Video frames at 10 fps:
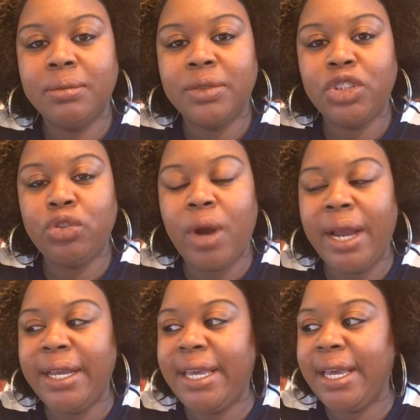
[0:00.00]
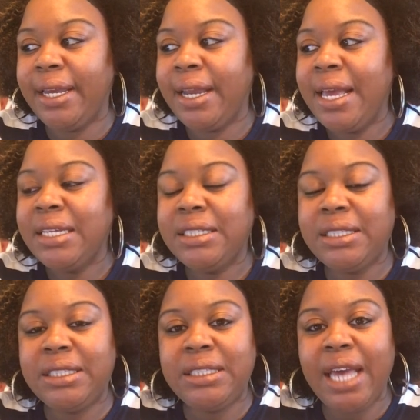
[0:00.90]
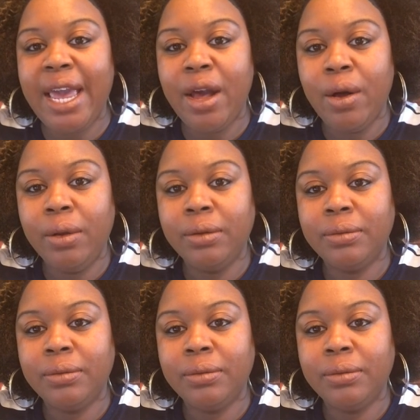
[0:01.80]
Let's try it again. Sail